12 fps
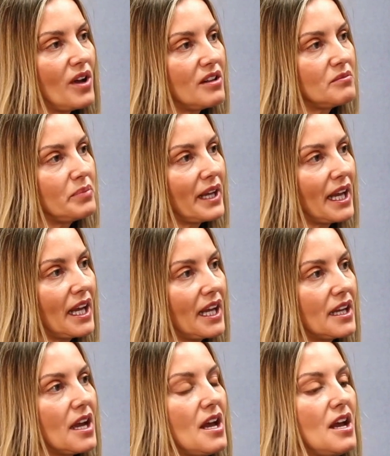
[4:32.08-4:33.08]

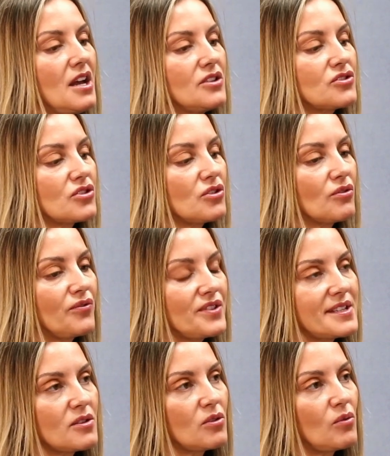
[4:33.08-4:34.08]
well-being to your
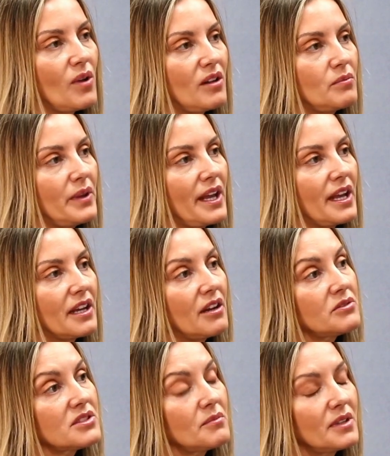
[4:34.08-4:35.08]
physical well-being, and
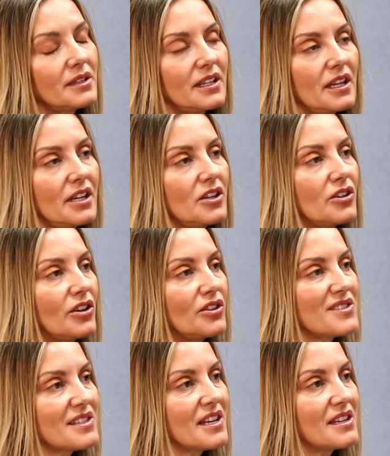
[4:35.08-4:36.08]
ultimately, your
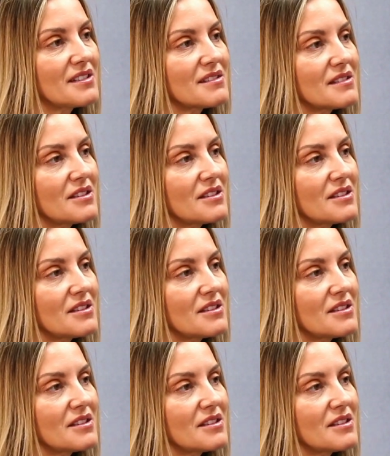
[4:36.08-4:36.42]
skin.